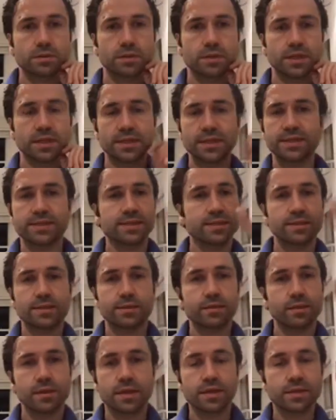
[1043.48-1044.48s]
it isn't the
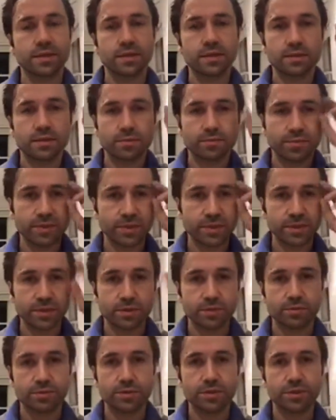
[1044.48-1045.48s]
thing that the business
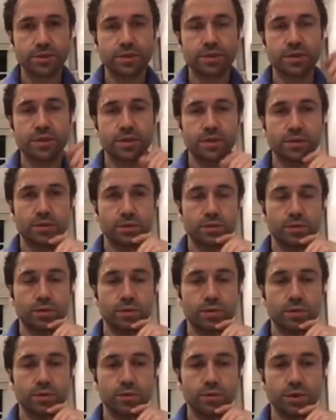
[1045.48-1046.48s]
originally
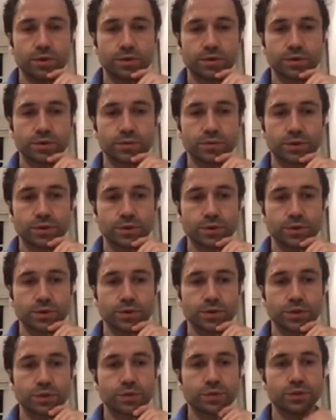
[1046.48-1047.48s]
thought was, was the
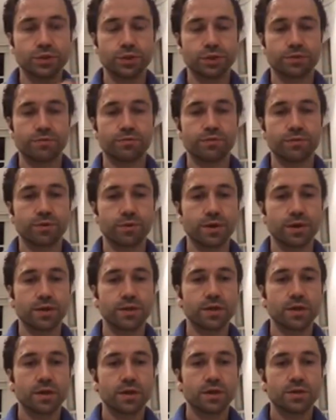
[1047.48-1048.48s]
solution for it.
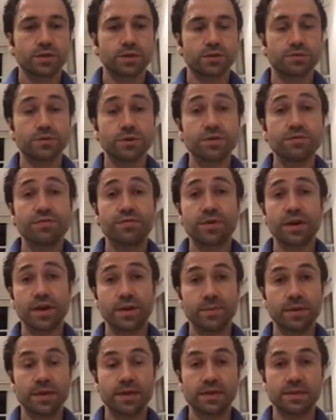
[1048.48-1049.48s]
So
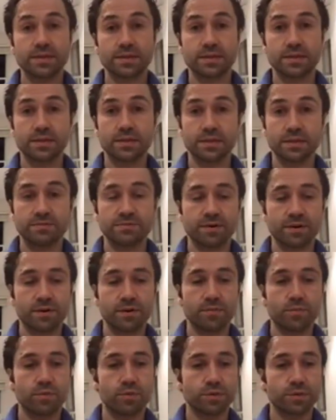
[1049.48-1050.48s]
reframing is a, is a very
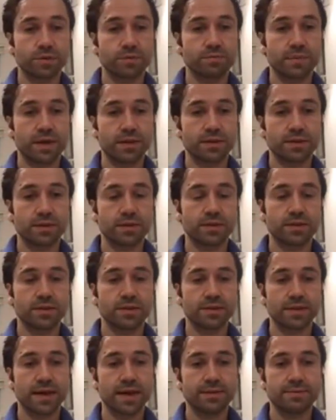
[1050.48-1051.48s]
important method in
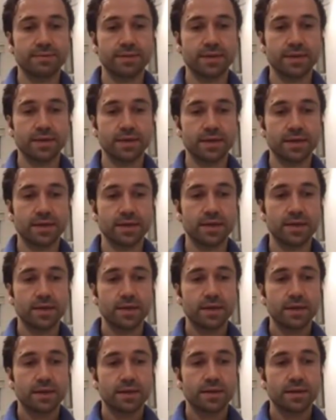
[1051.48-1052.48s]
design thinking.
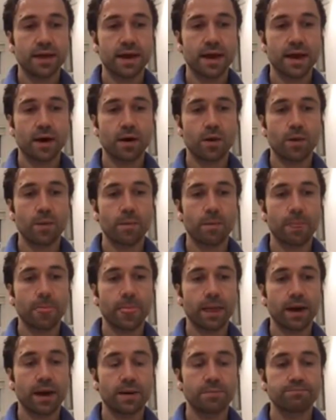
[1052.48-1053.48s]
Now,
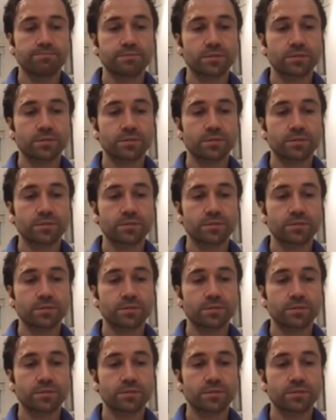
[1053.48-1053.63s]
um,